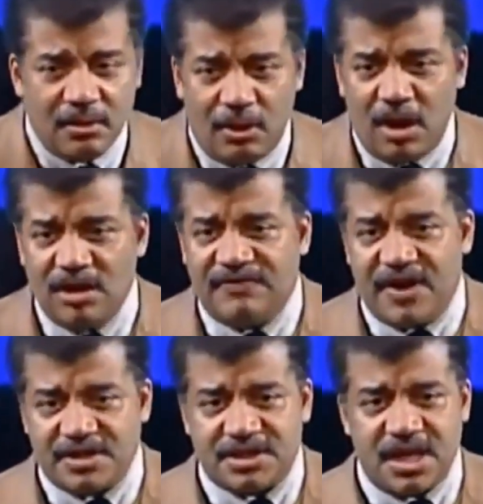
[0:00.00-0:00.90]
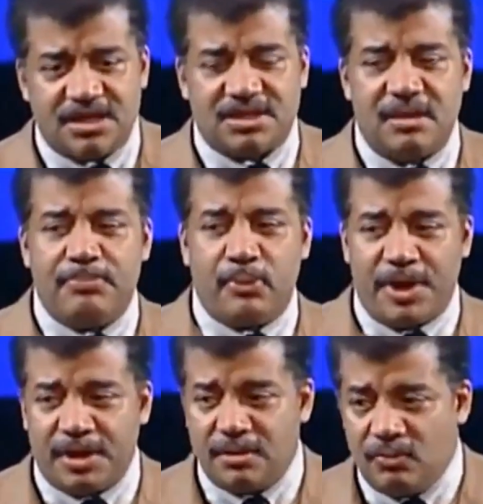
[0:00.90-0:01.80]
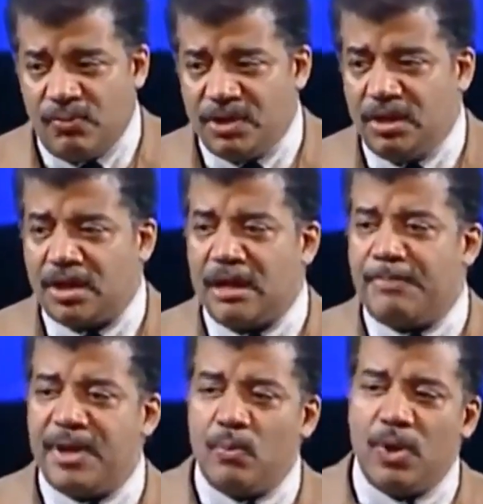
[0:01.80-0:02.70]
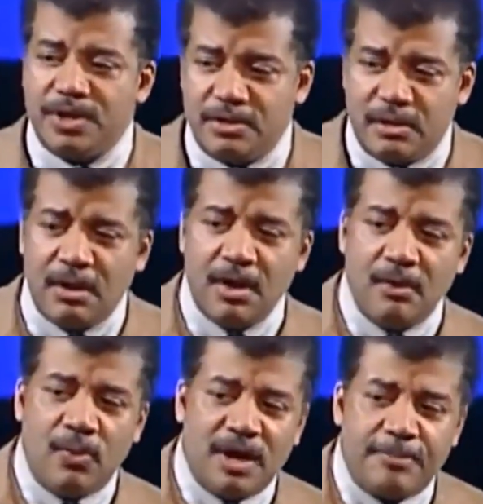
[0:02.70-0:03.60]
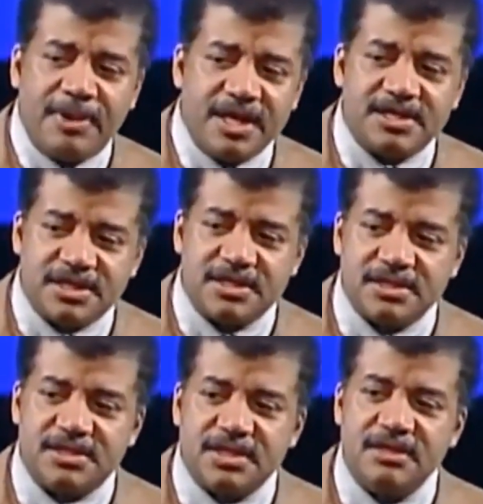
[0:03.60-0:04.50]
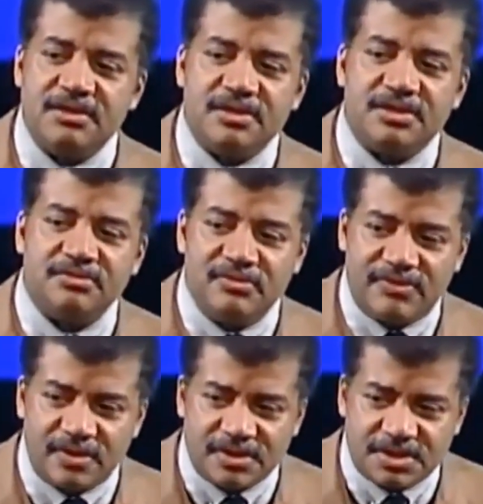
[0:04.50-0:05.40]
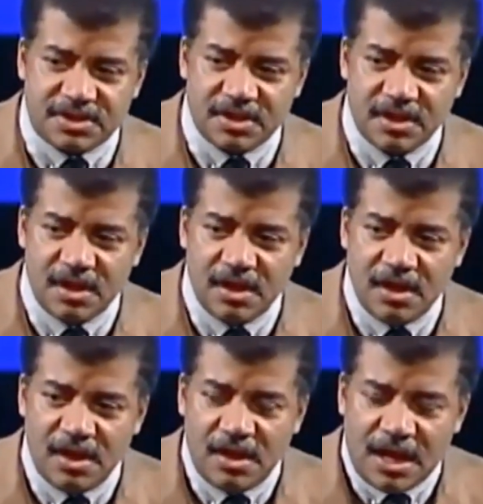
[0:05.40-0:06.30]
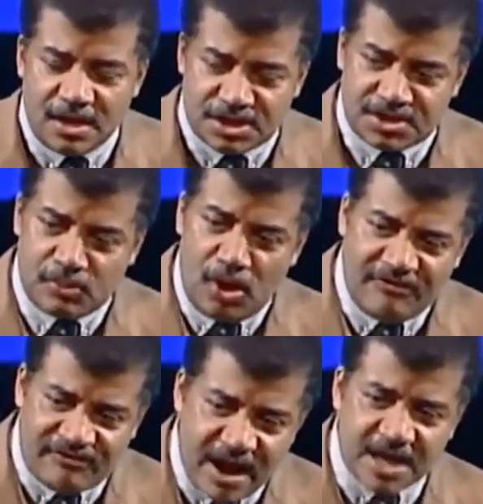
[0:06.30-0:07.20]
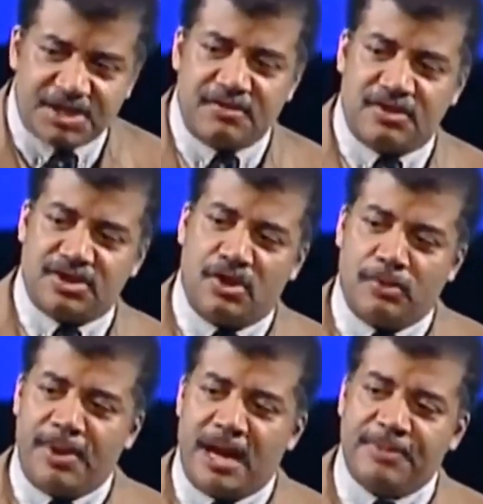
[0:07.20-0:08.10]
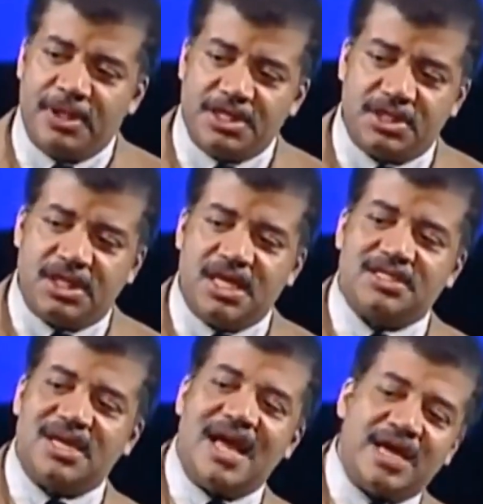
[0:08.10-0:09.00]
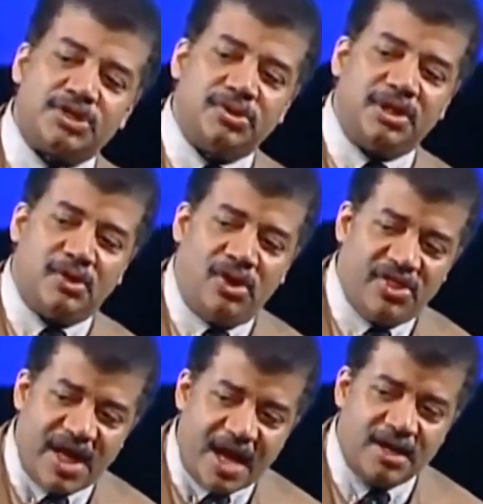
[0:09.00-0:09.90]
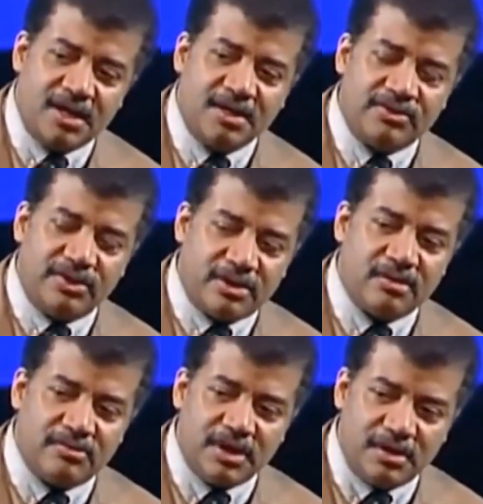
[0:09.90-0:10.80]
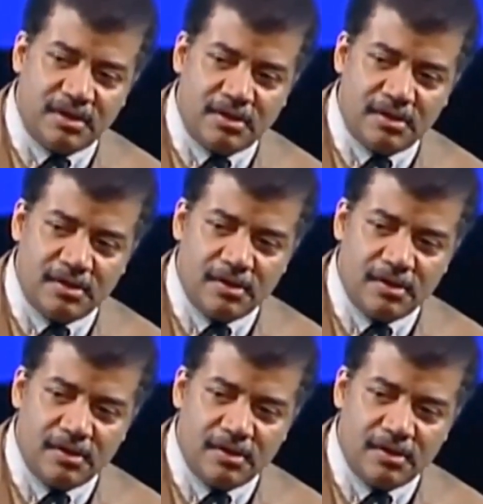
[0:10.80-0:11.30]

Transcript: all of us, at some point, we look up and wonder what our place is in this universe. And a small fraction of the total population gets to actually call that their career.